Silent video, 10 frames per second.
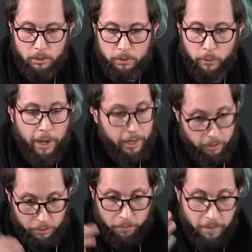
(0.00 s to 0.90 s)
where
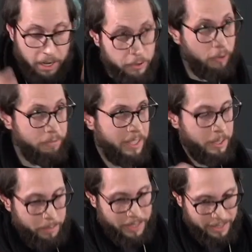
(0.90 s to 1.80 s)
the value of
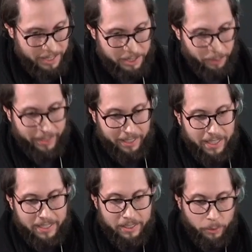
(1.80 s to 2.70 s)
each pixel,
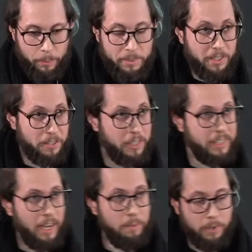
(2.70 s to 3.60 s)
represents the
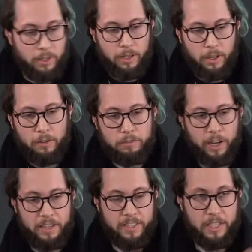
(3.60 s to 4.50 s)
time of
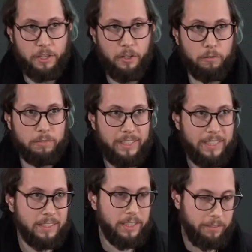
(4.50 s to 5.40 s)
reionisation of
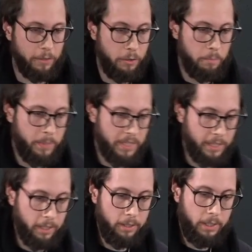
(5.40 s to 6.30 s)
this given
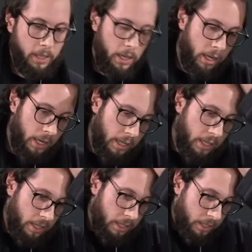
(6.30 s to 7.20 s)
pixel.
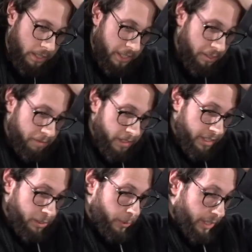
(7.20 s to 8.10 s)
This field
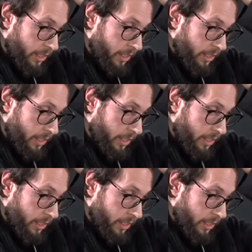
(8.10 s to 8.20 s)
is really